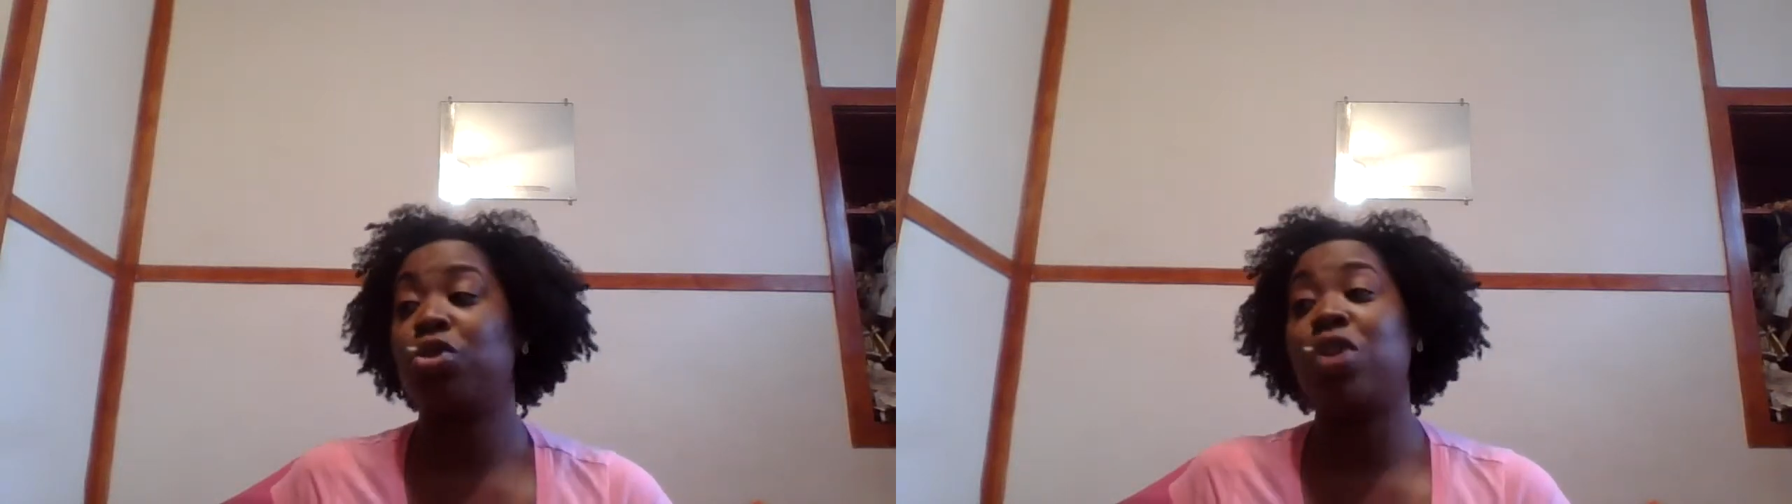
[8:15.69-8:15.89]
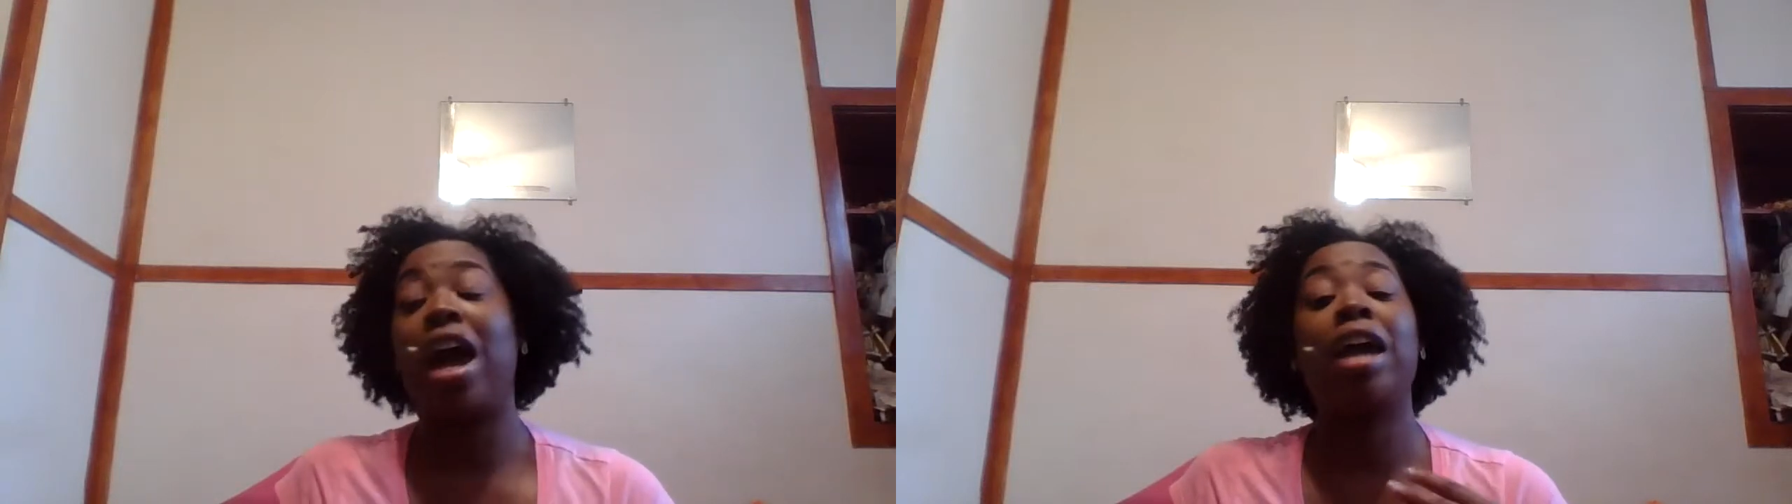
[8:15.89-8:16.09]

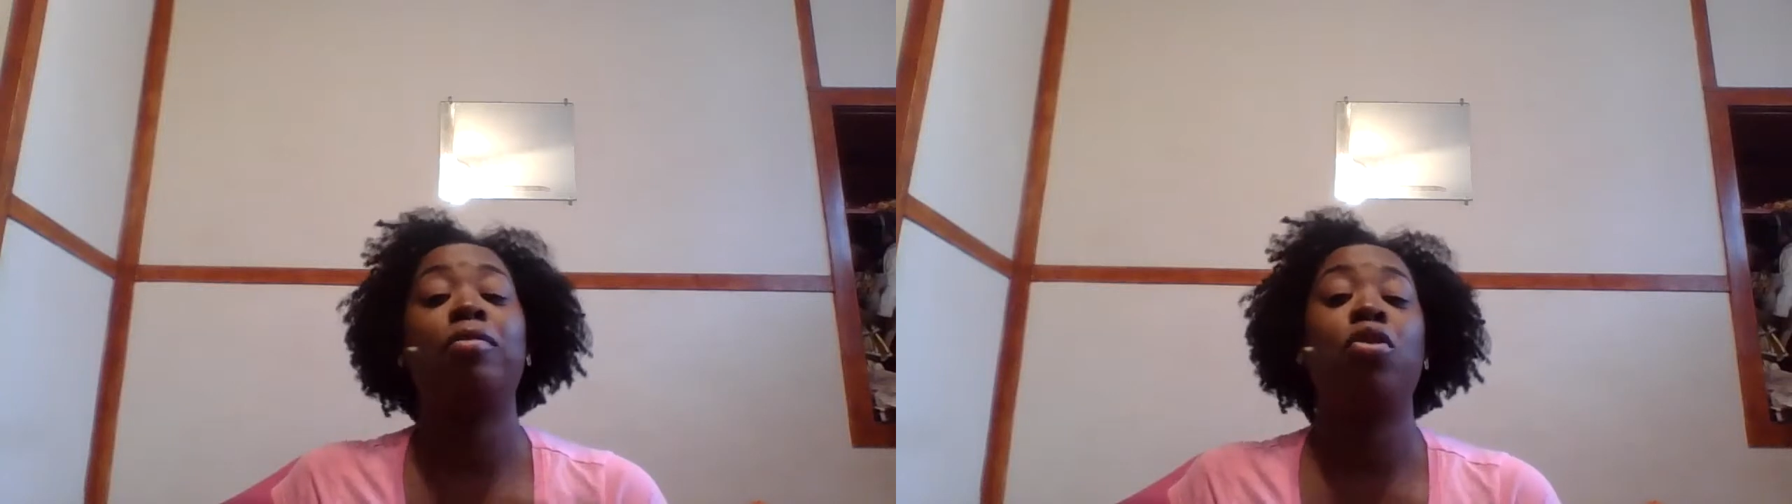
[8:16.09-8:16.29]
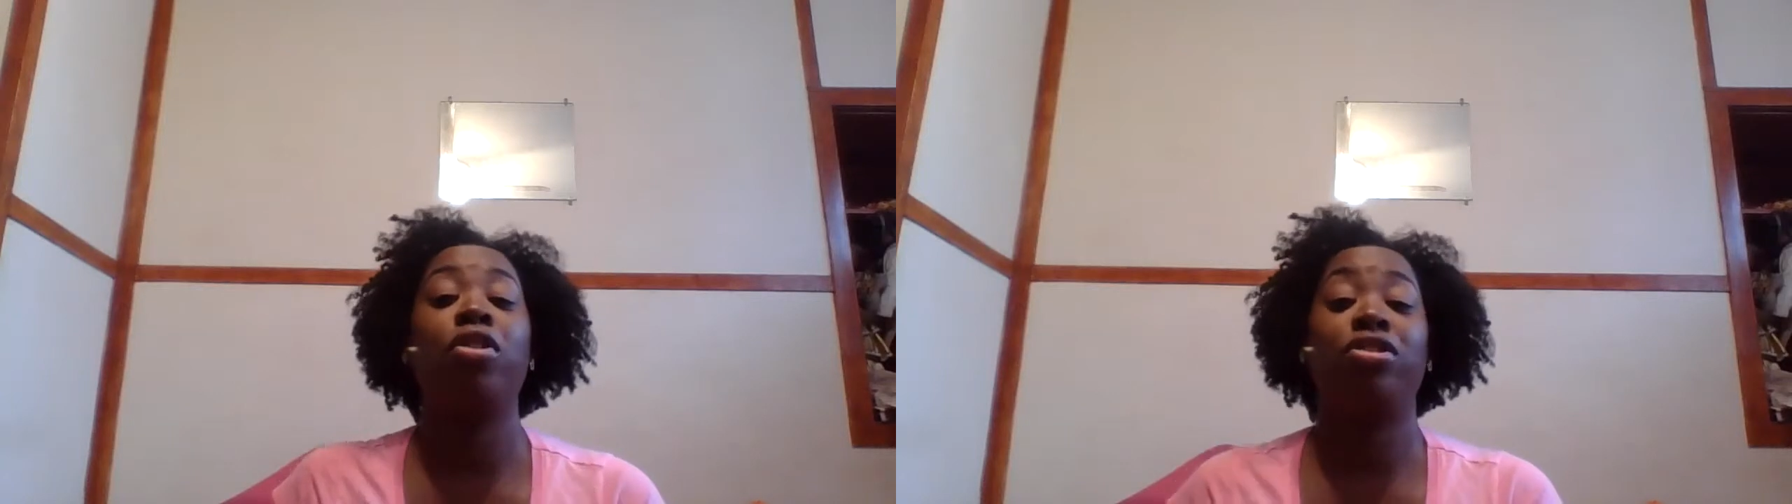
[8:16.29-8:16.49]
So
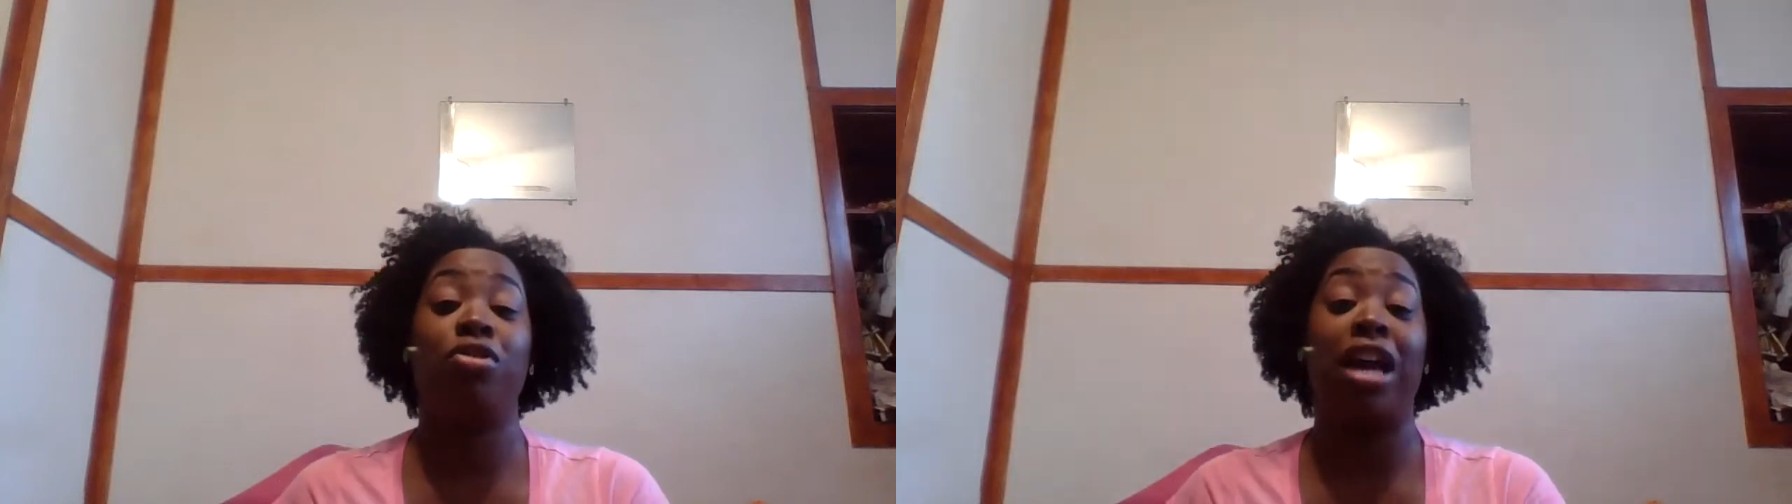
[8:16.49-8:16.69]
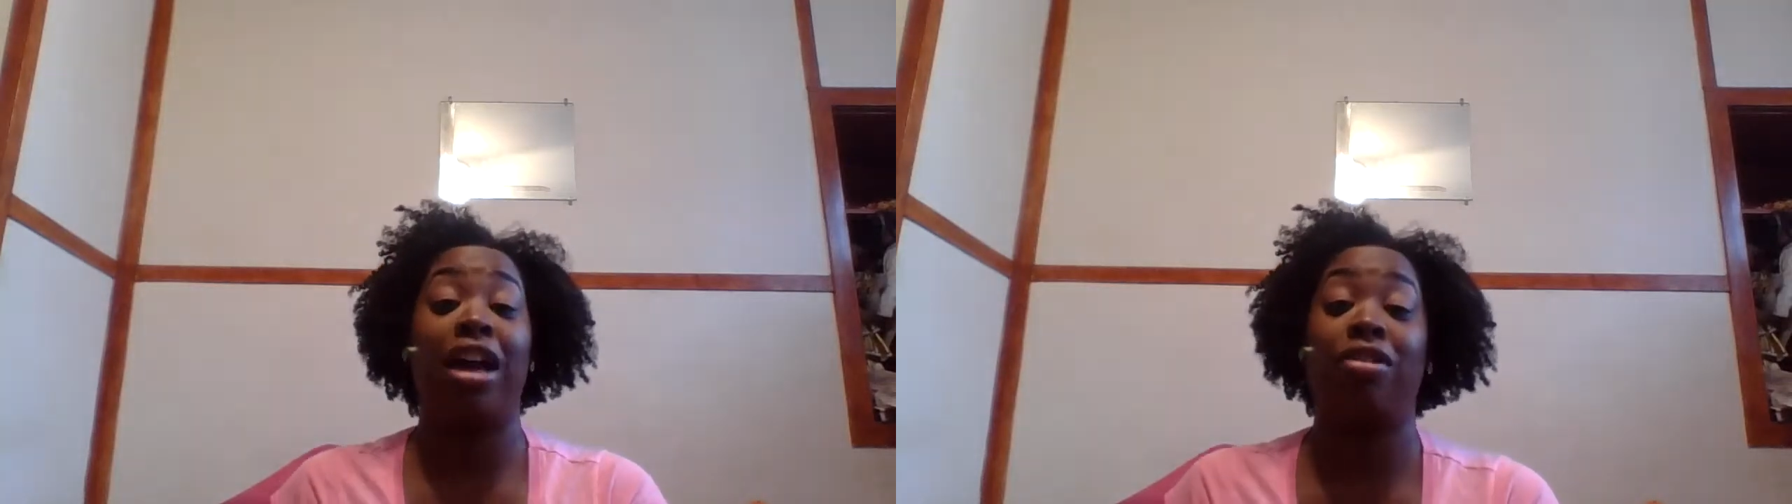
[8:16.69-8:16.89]
I'm going
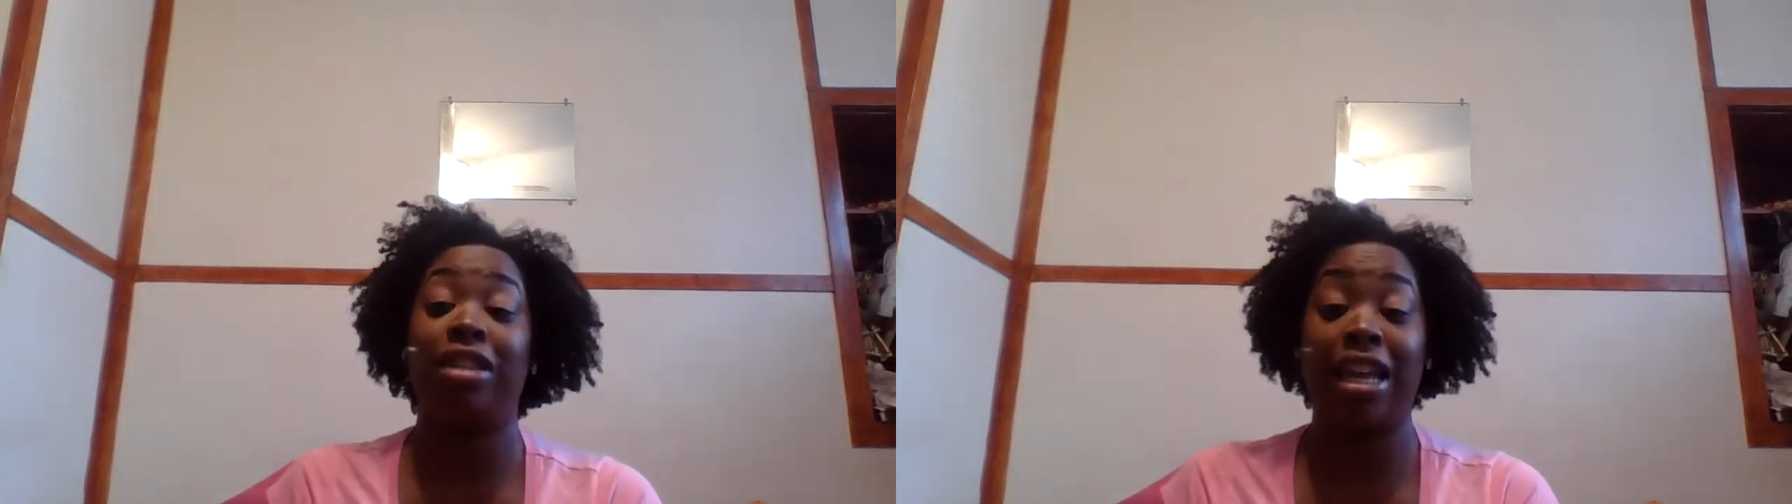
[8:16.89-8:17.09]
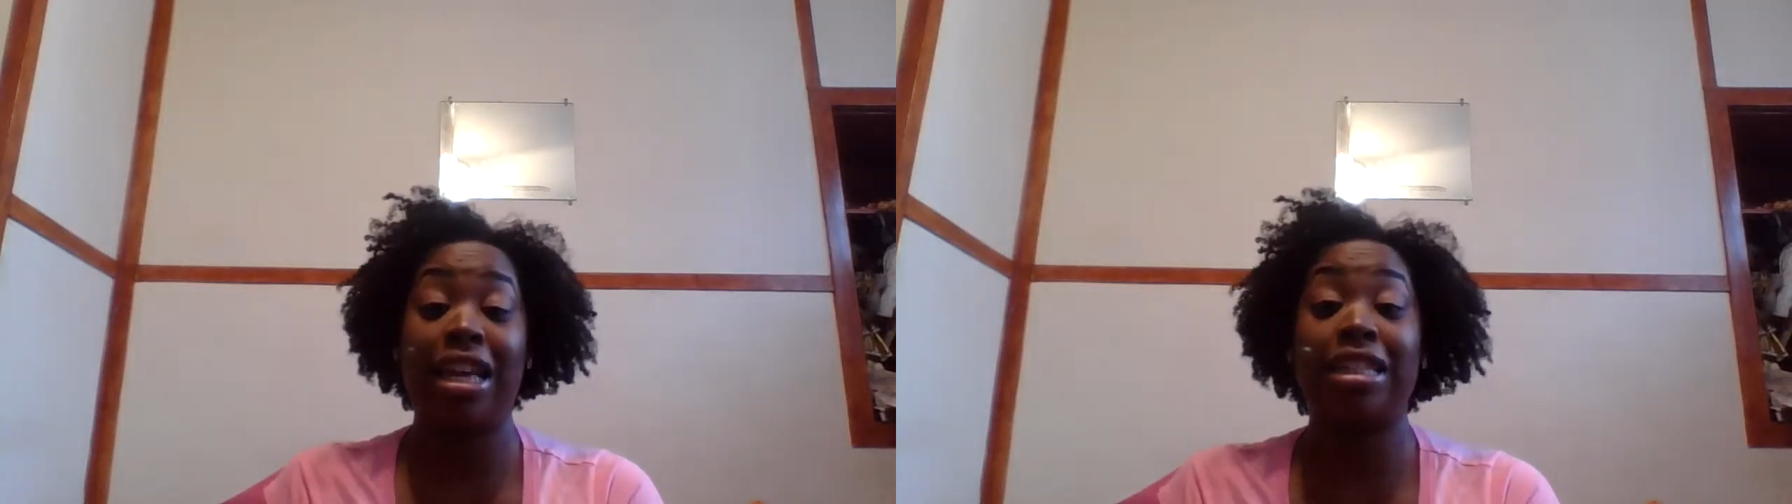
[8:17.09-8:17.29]
to count
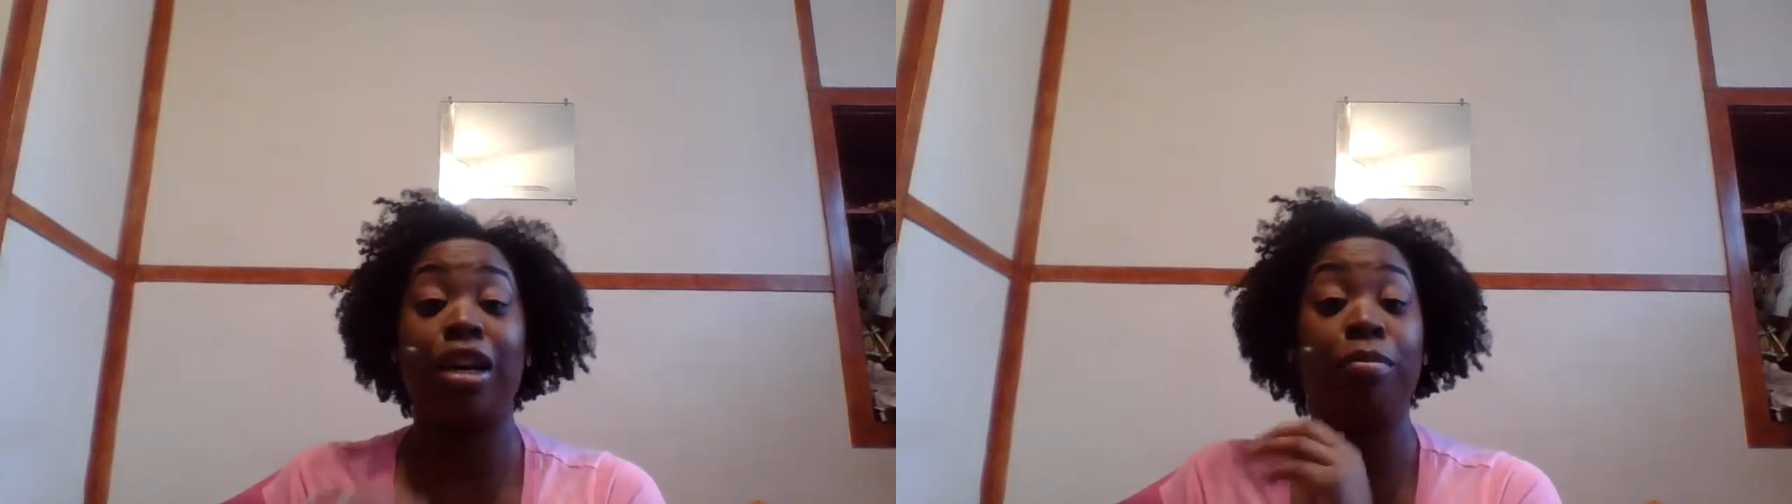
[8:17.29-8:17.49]
that as a